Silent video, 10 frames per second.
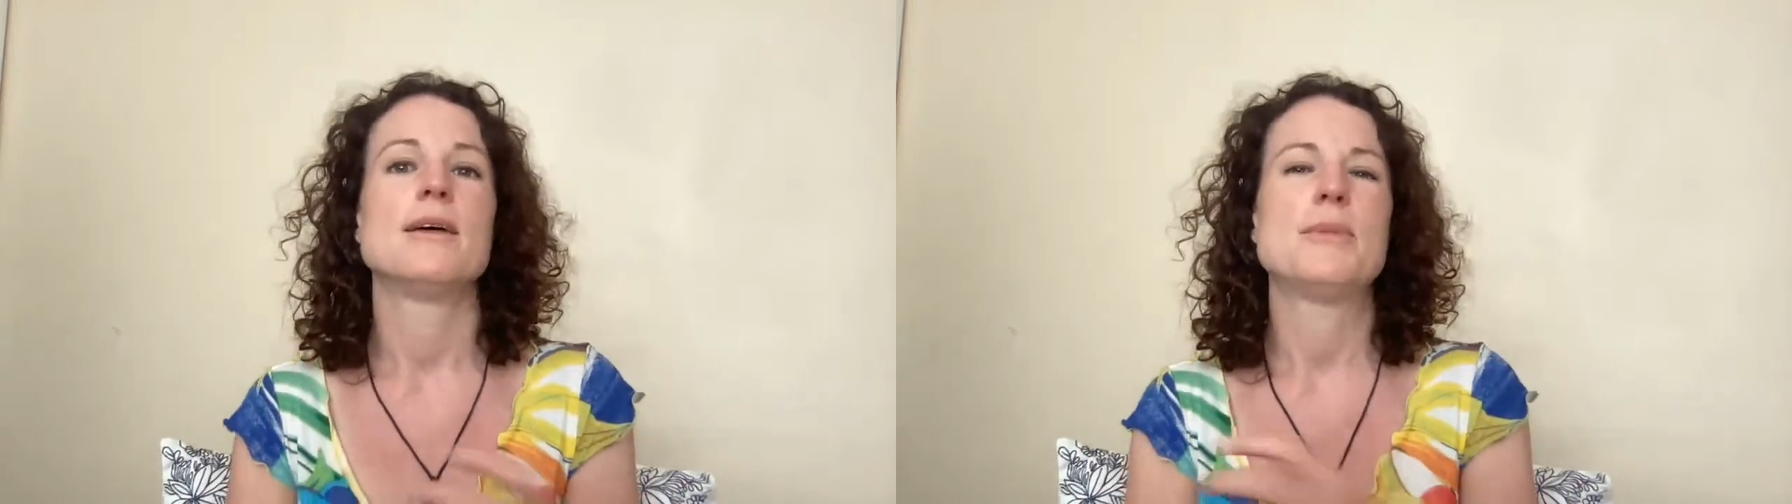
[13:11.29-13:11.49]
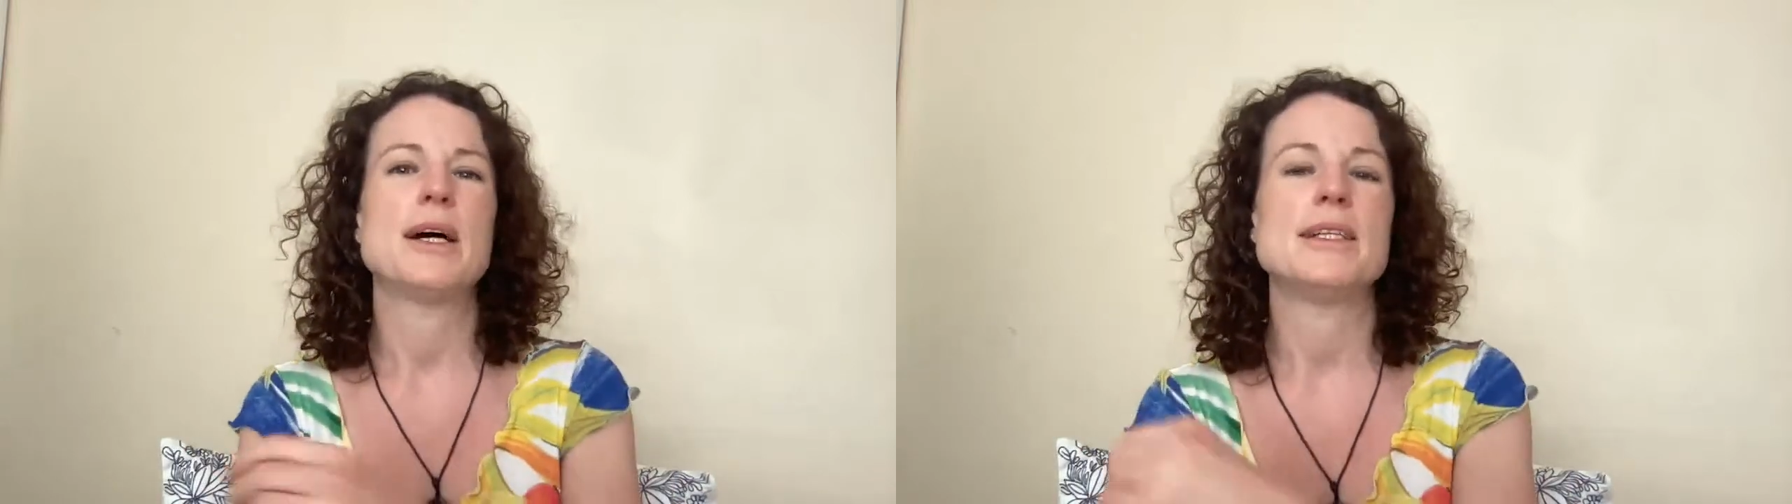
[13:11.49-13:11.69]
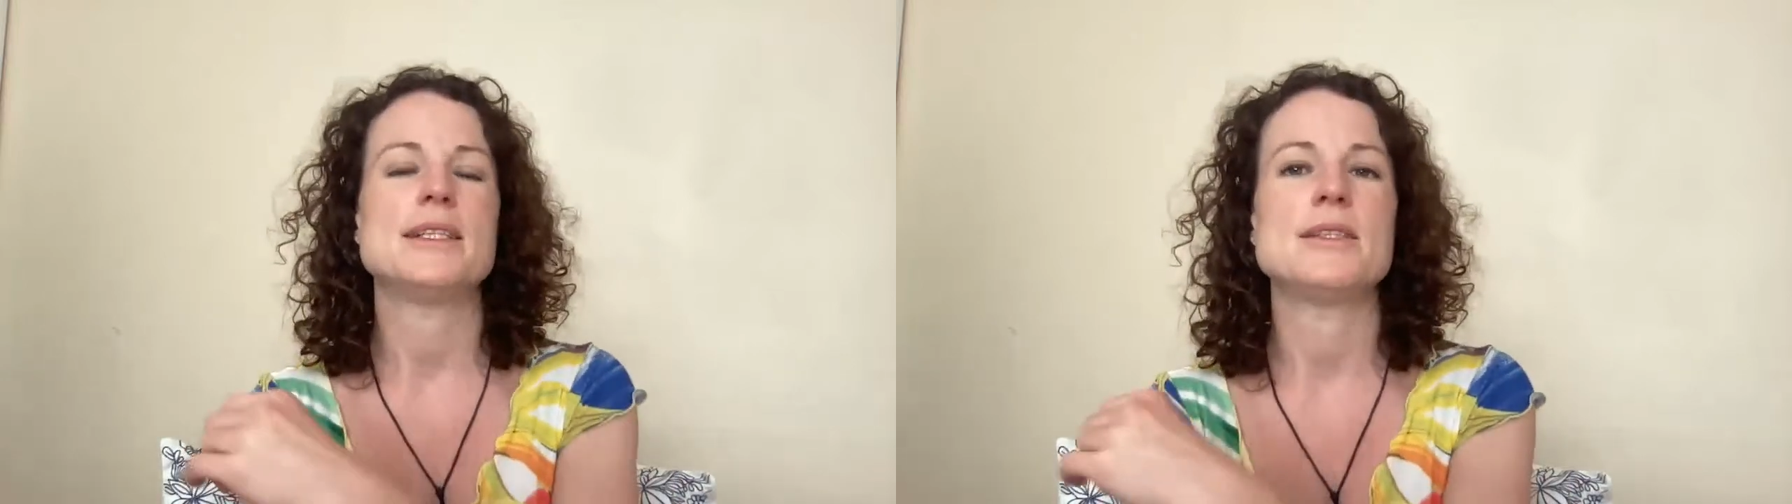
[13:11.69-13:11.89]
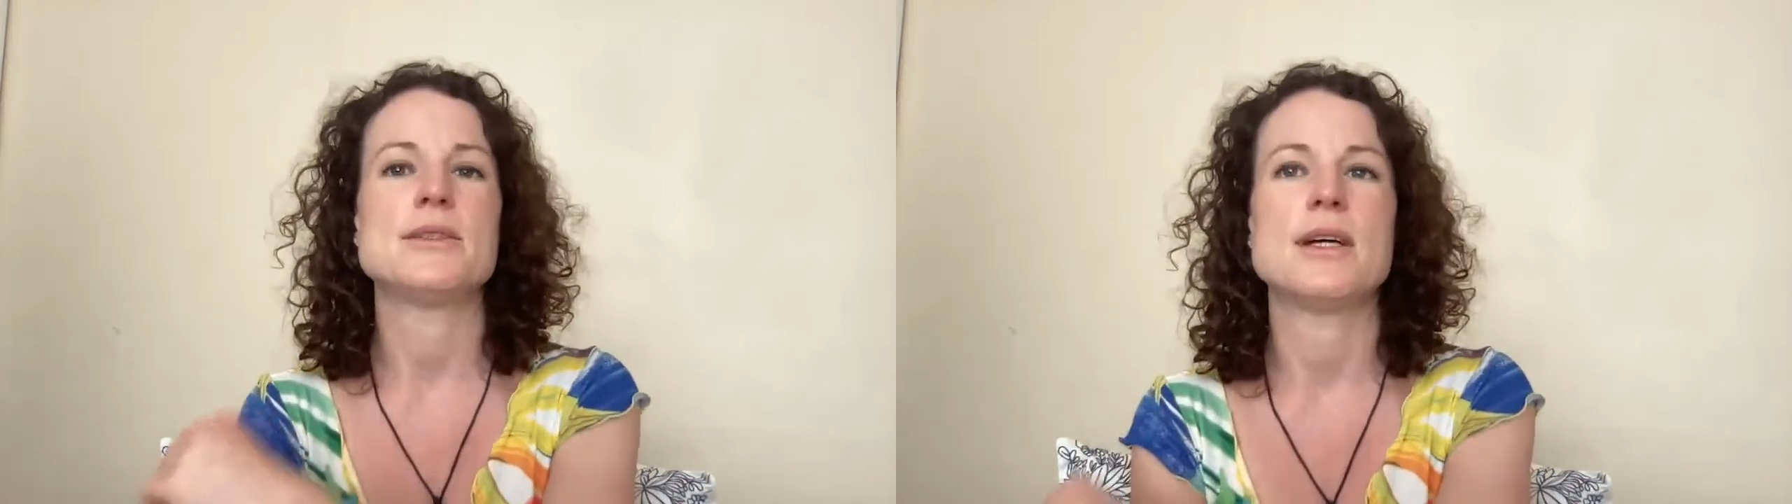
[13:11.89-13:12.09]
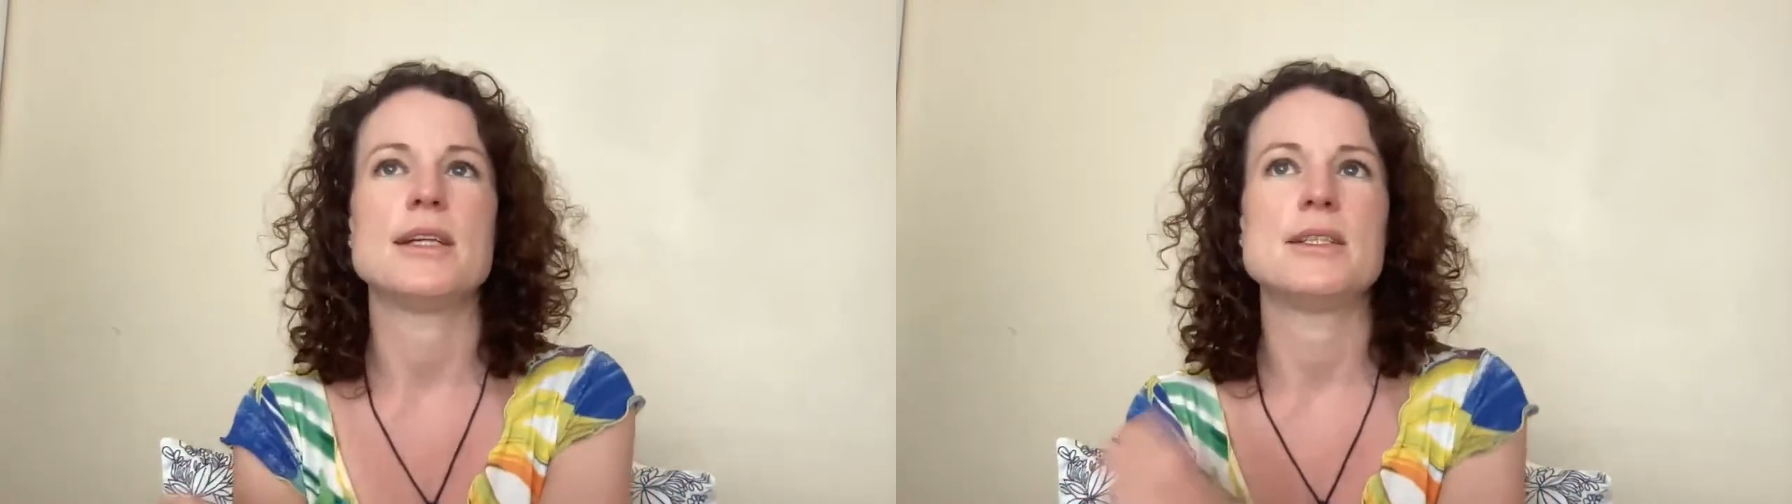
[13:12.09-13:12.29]
but I
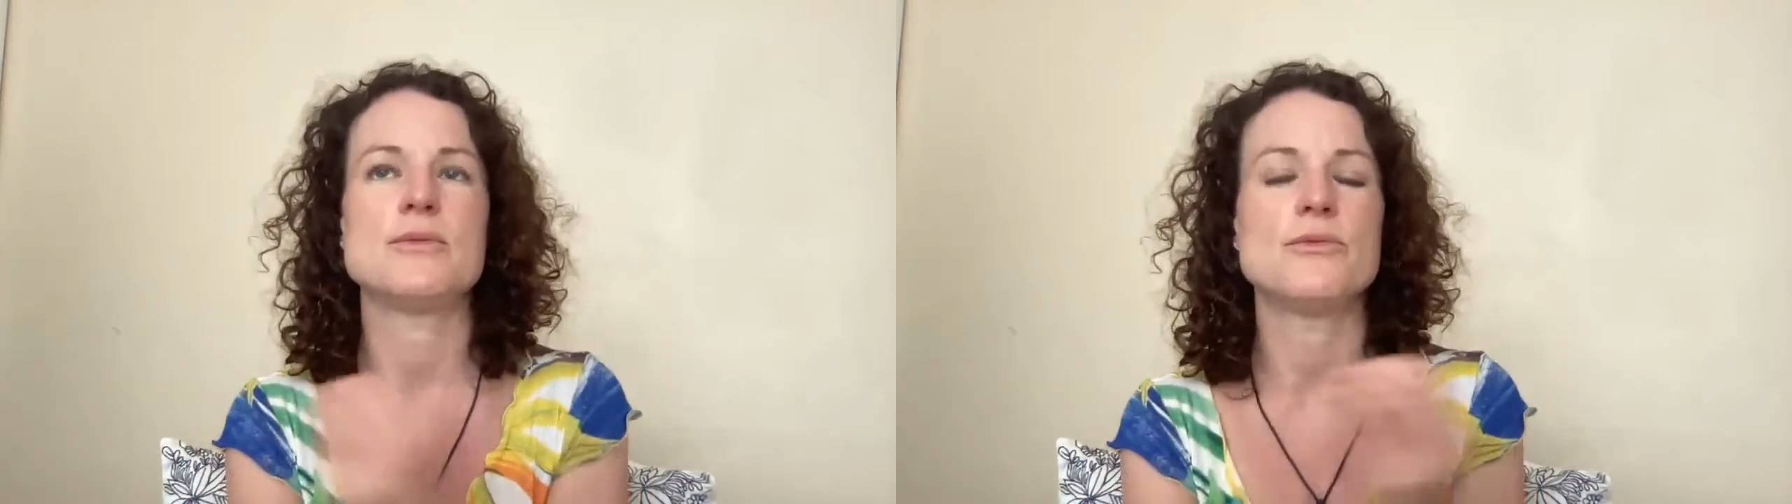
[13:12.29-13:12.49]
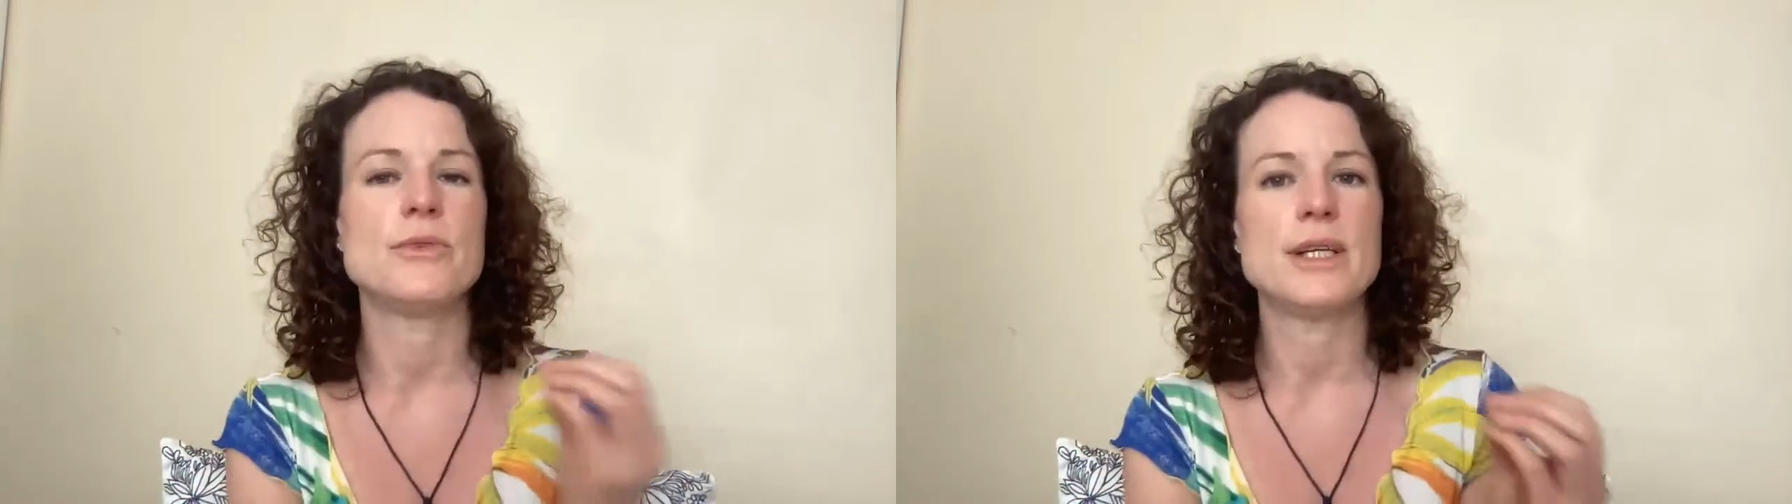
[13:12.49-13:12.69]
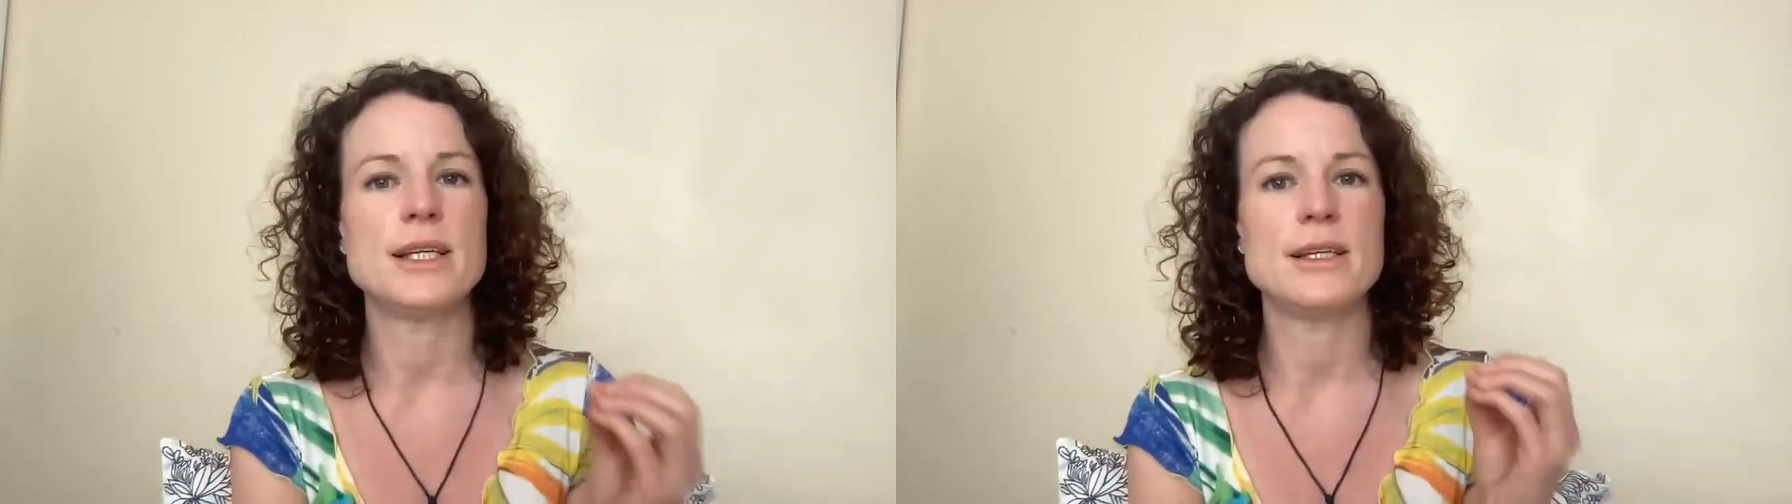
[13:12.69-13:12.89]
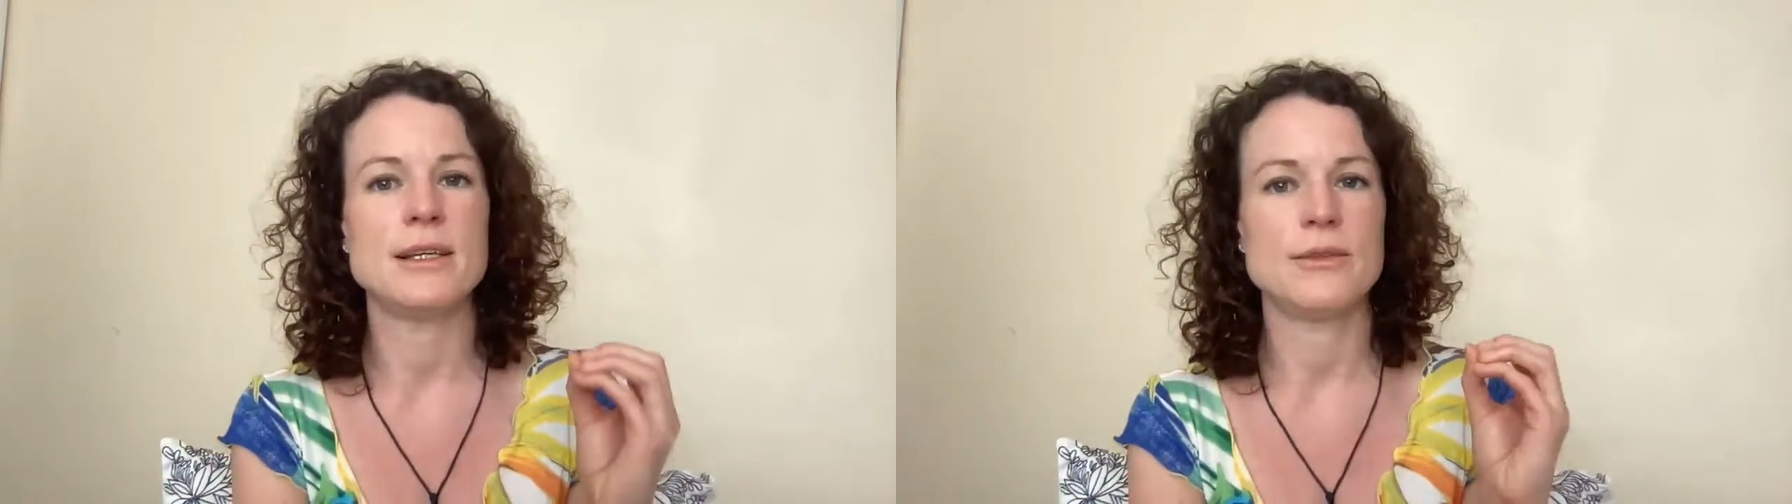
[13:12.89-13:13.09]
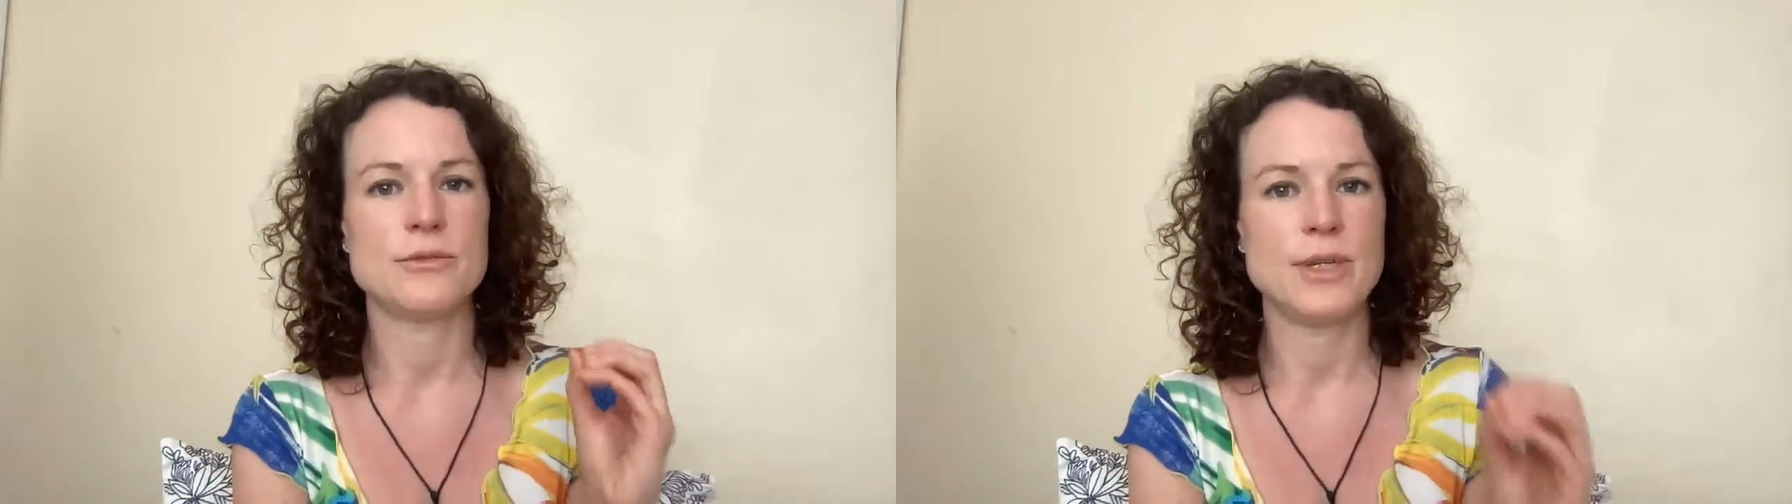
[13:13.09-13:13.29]
did really